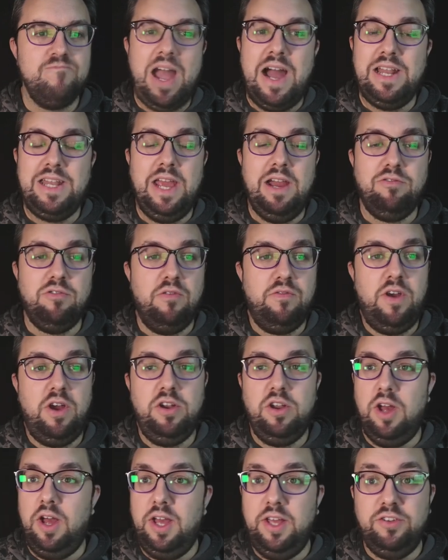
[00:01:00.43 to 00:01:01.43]
And yeah,
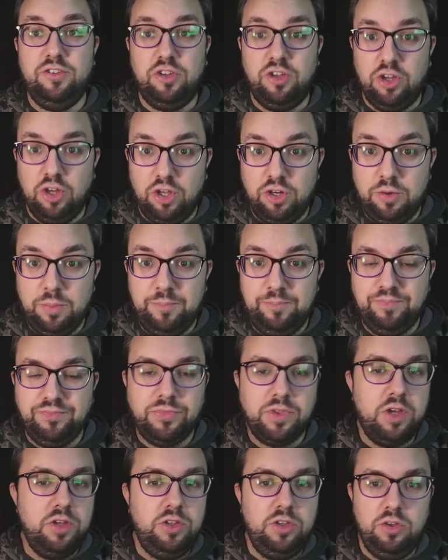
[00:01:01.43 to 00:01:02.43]
Ravonna is good.
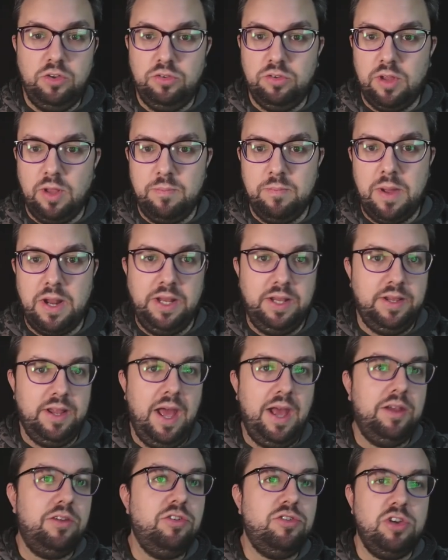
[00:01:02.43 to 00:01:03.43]
Used in many
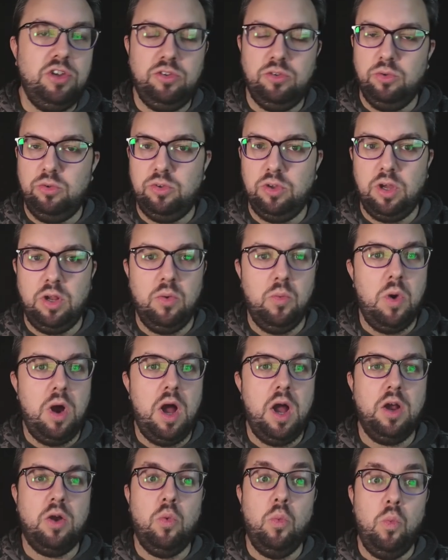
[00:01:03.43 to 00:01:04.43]
decks. She's also going to
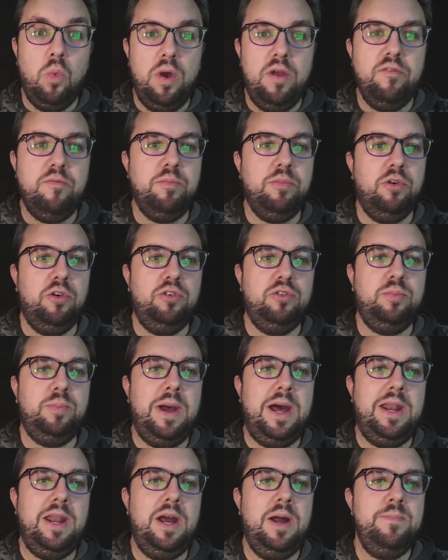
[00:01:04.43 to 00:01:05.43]
work with Bruce
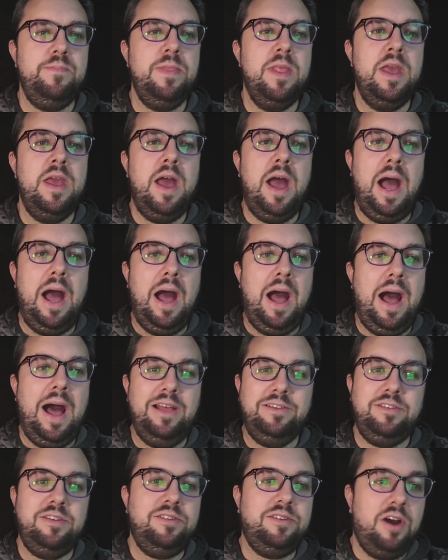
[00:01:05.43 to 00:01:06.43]
Banner,
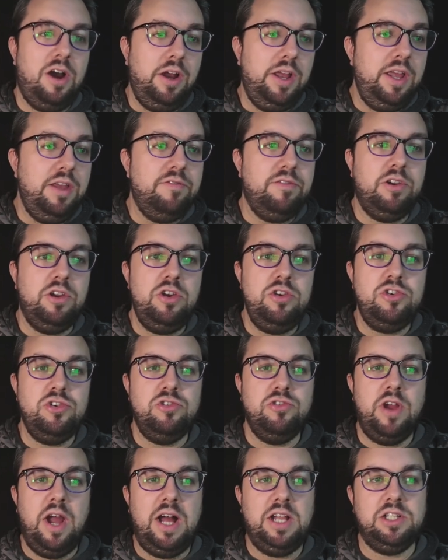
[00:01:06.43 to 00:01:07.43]
as is High
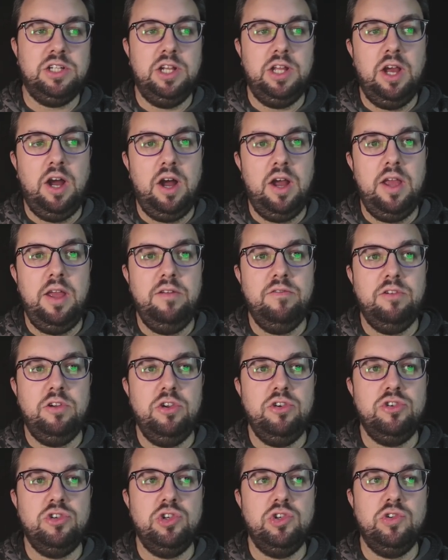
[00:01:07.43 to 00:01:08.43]
Evolutionary. Actually, High
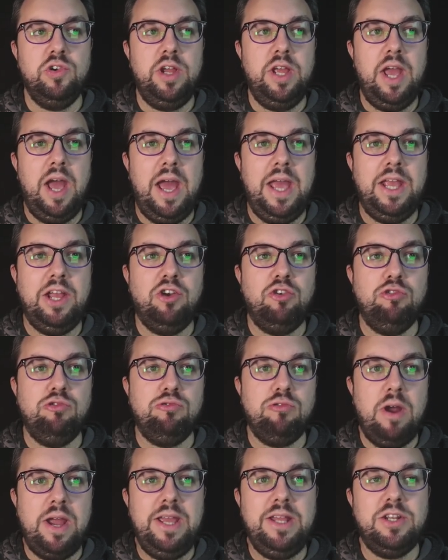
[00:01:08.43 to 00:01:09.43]
Evolutionary, a
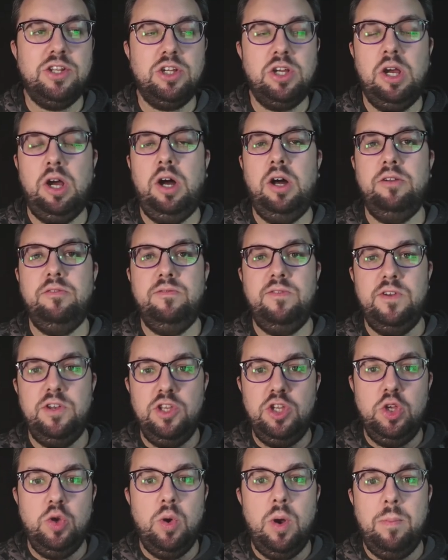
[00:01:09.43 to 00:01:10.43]
great card for
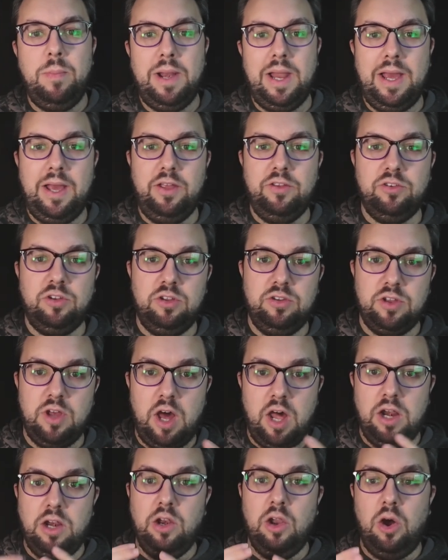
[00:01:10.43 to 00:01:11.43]
newer players because it
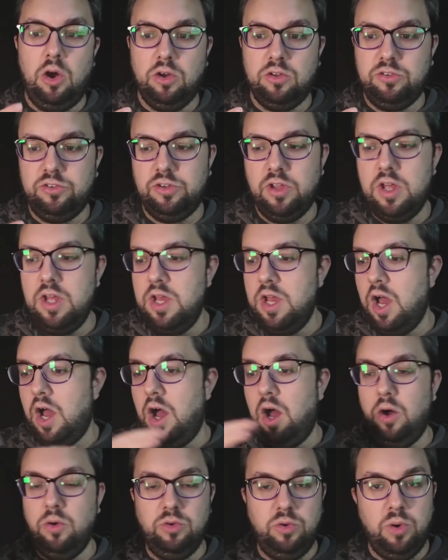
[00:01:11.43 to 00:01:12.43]
unlocks
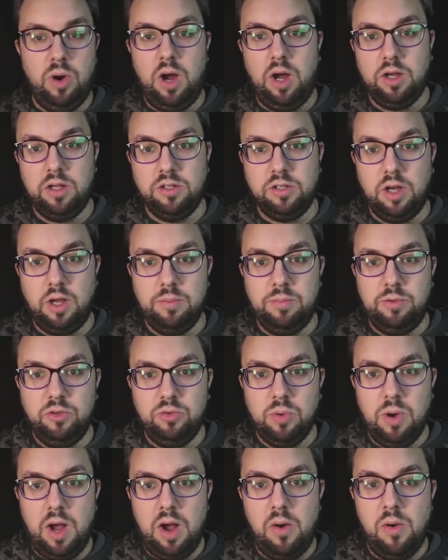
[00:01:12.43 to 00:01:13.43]
a whole new archetype as
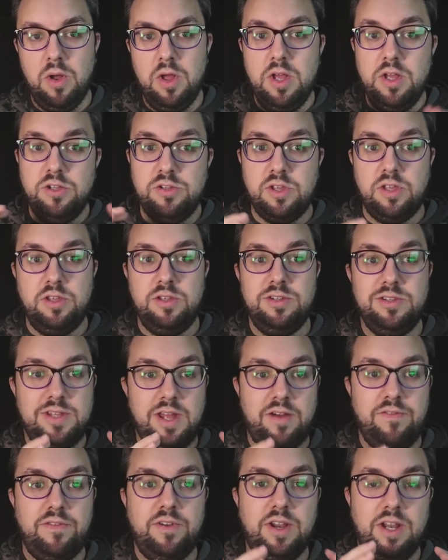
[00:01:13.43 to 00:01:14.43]
well. So this is
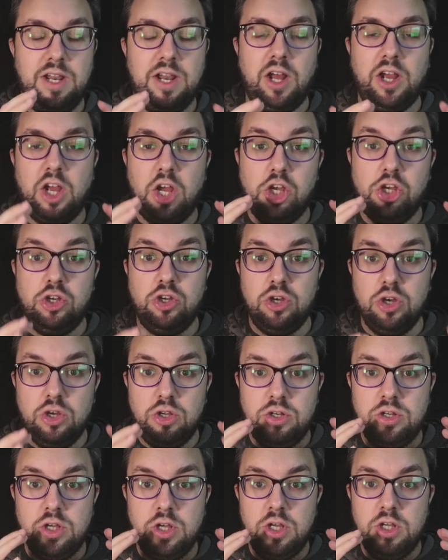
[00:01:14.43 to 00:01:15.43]
definitely like a
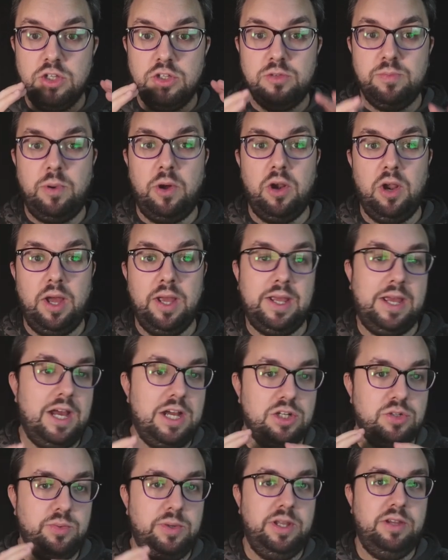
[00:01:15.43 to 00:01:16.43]
good Spotlight
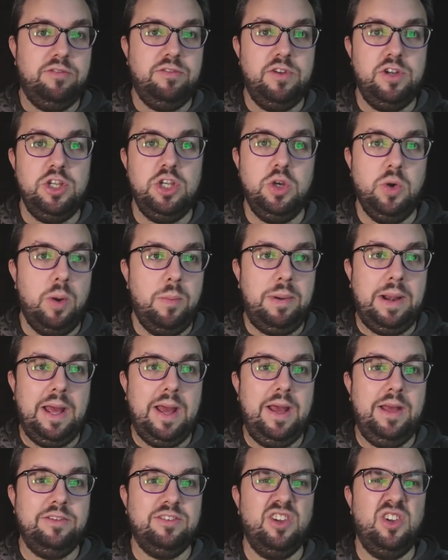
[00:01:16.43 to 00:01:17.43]
cache week for newer
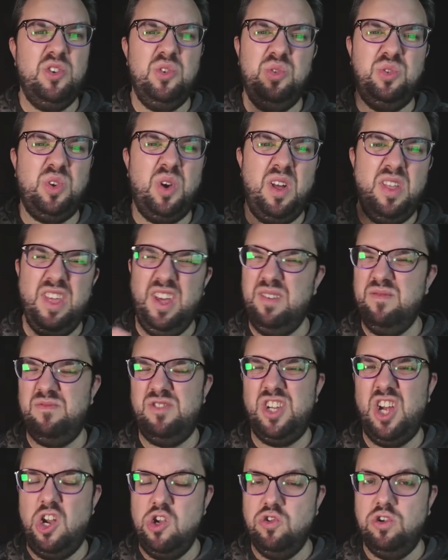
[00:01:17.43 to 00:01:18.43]
players. And also, I think
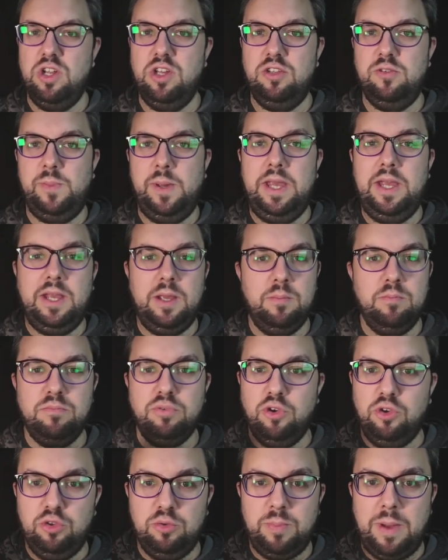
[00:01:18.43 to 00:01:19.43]
generally speaking,
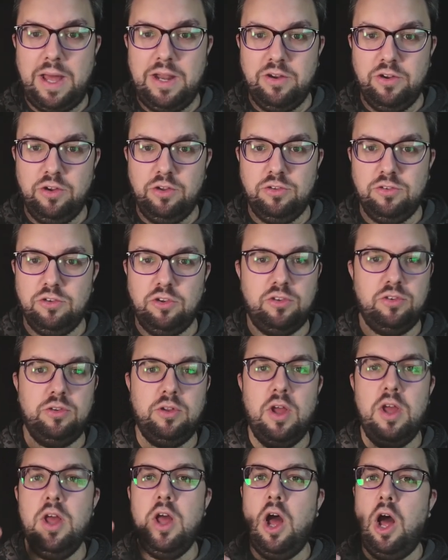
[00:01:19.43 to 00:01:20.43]
Bruce Banner is just
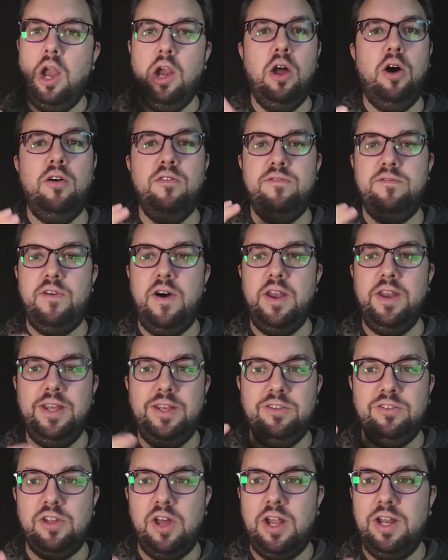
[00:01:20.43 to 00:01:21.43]
a lot of fun. He
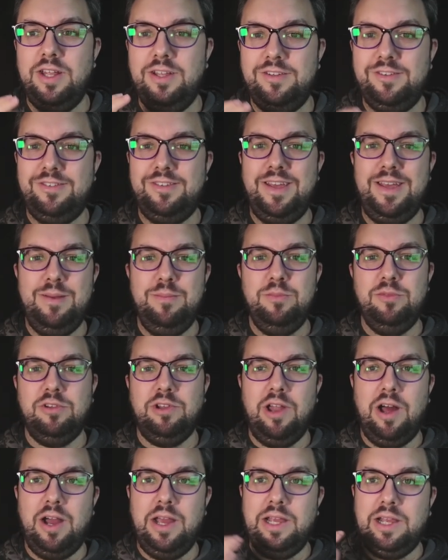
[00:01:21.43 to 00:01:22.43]
certainly seems
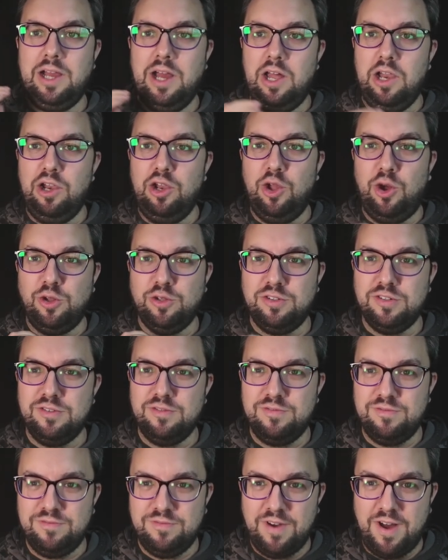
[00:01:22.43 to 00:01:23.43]
like a lot of
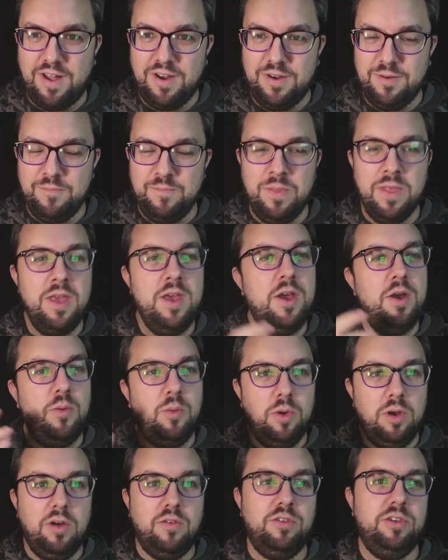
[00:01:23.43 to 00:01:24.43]
fun.
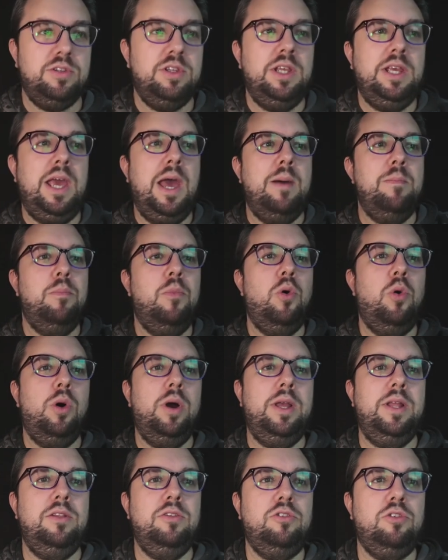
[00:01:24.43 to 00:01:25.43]
We'll obviously get
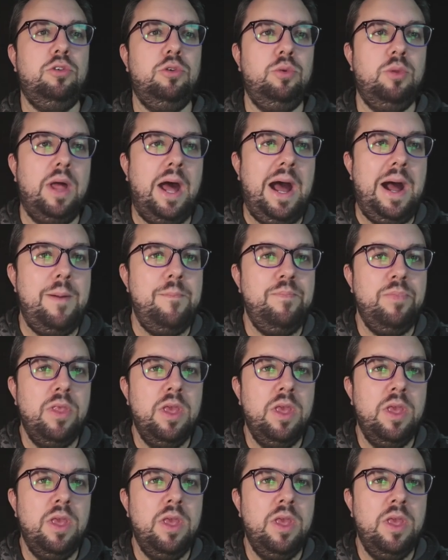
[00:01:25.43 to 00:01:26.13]
more into that.